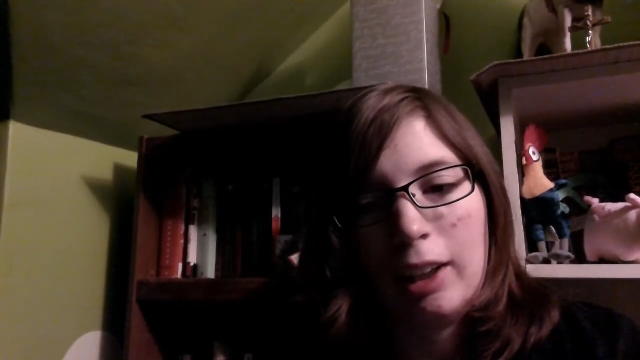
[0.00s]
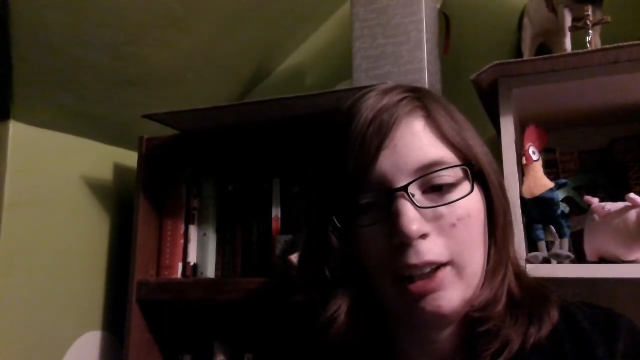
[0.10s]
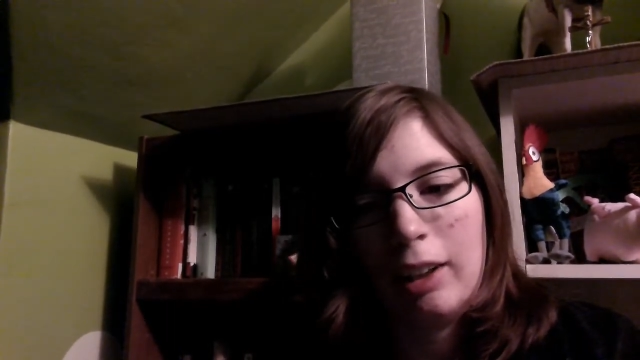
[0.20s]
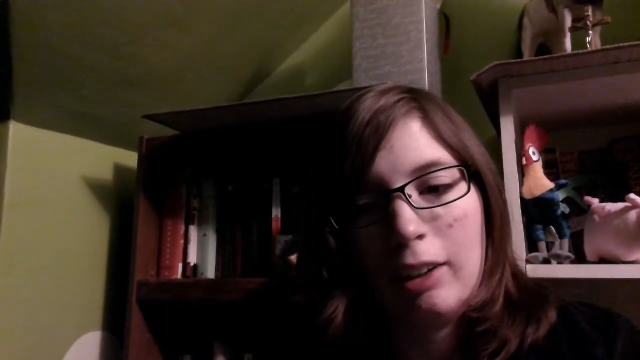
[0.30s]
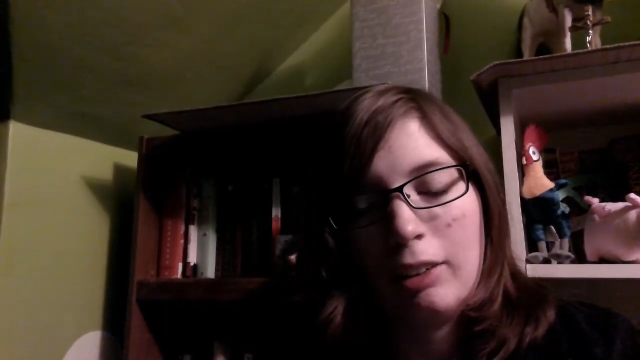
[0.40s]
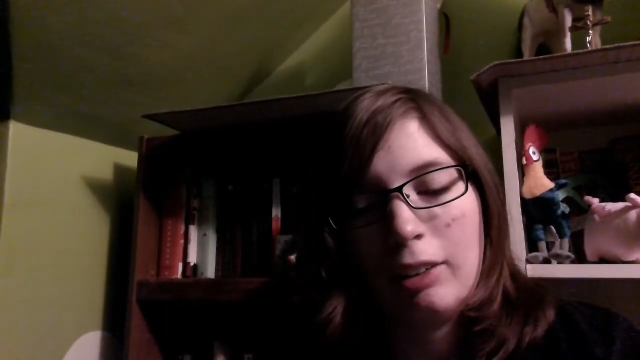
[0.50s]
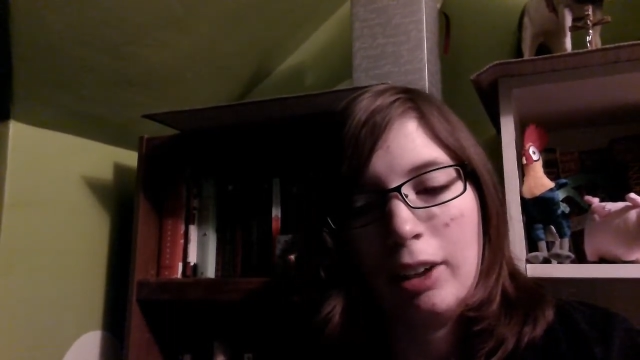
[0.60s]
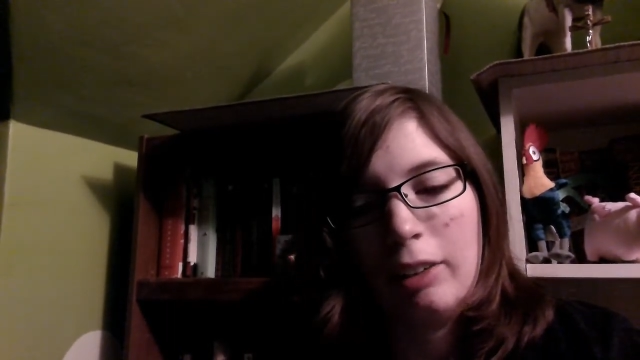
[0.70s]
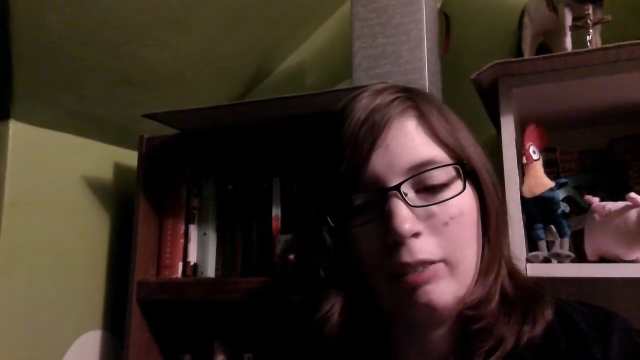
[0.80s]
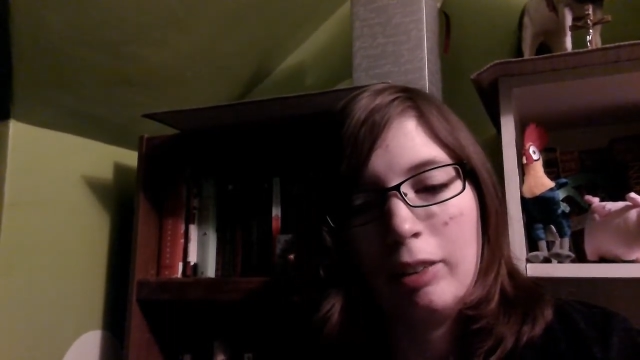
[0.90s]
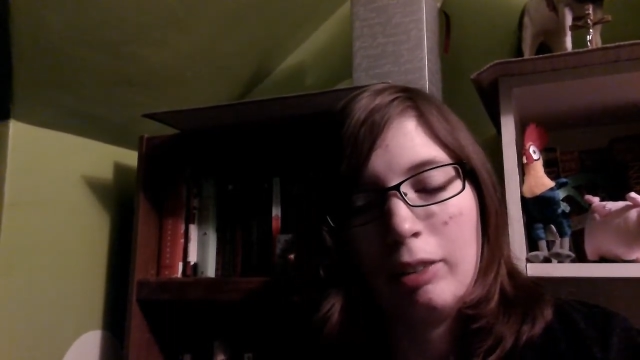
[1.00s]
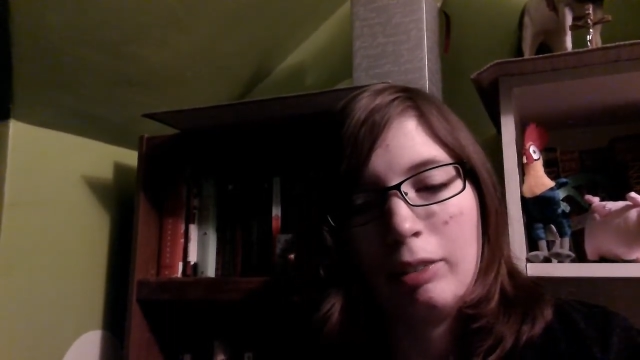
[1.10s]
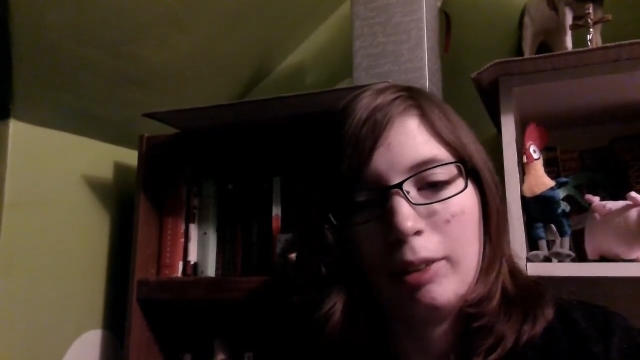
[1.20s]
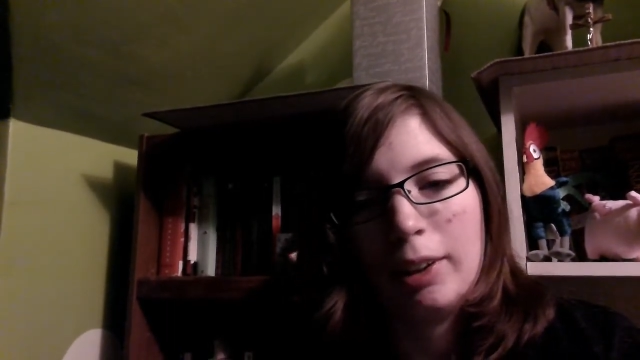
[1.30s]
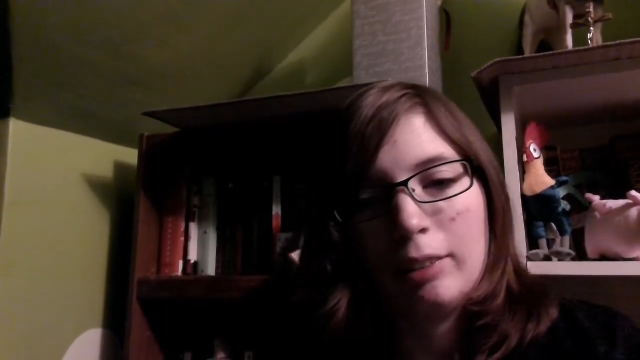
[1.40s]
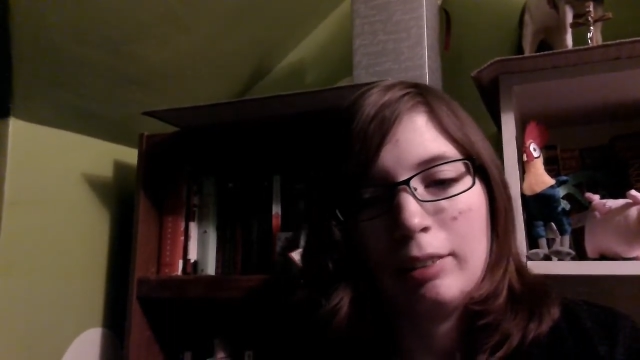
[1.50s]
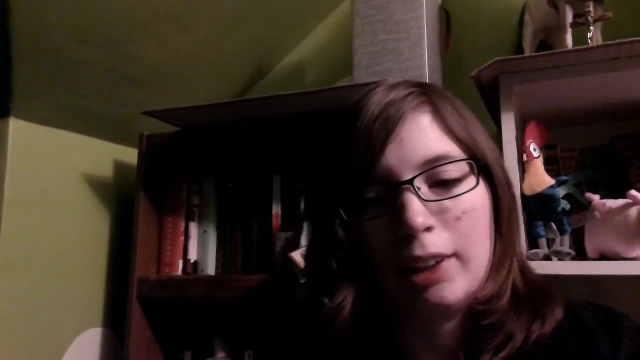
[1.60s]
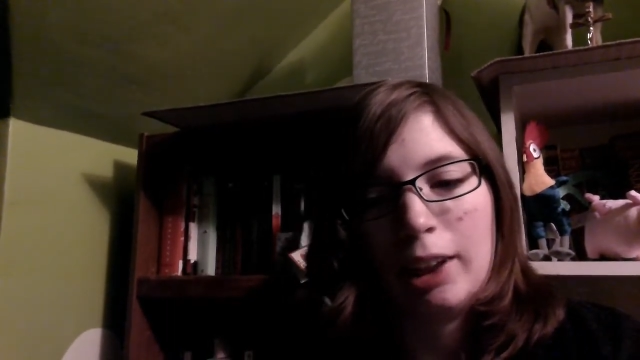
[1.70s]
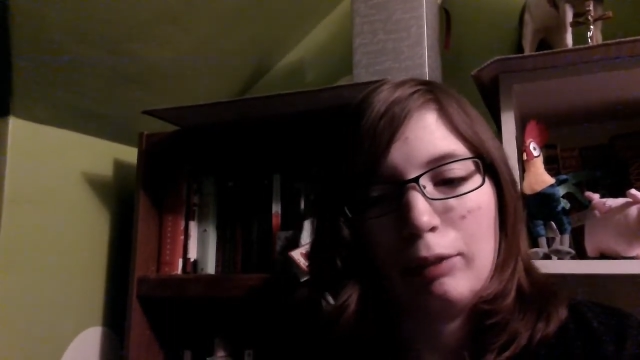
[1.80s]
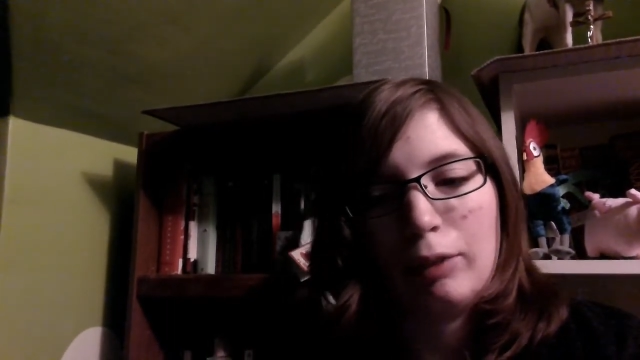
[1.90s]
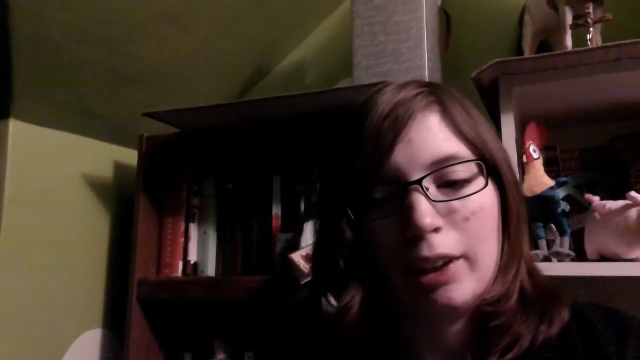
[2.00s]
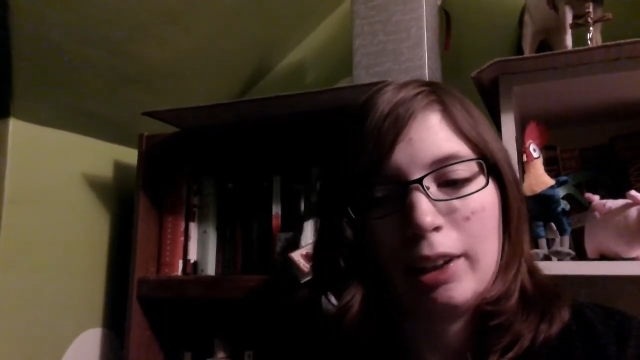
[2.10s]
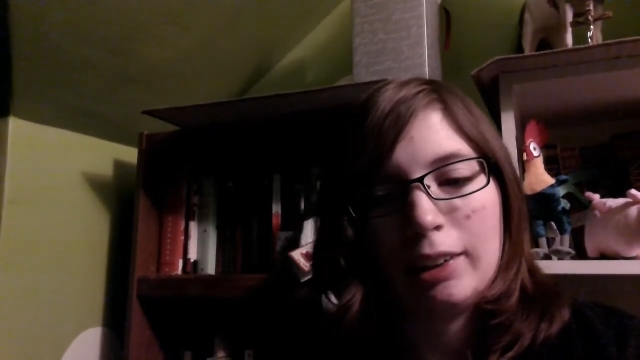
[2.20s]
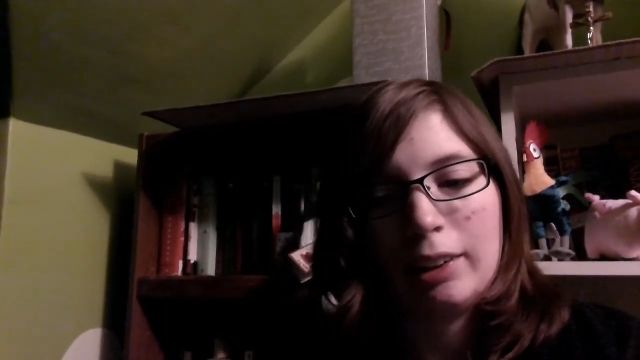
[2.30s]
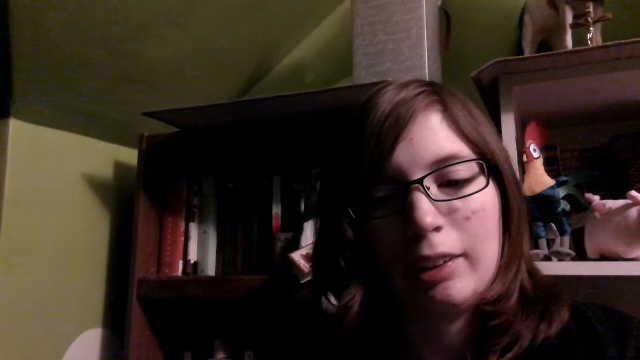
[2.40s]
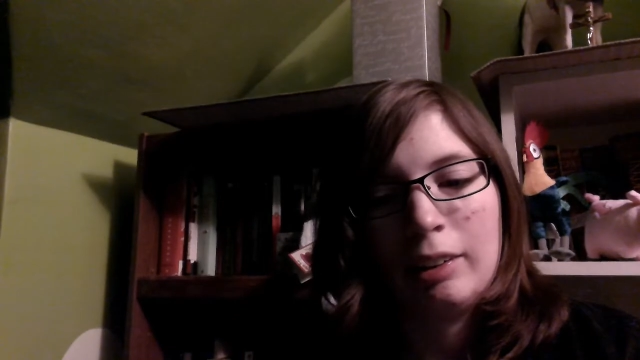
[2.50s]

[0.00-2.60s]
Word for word: and lived her, the rest of her life as a,